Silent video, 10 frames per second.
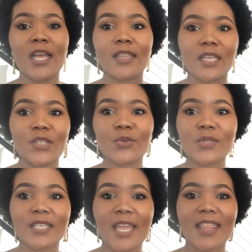They do
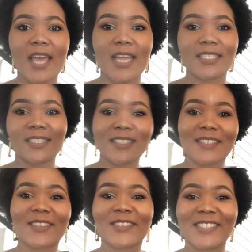say that, this
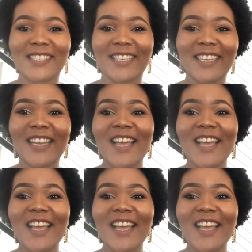is crazy,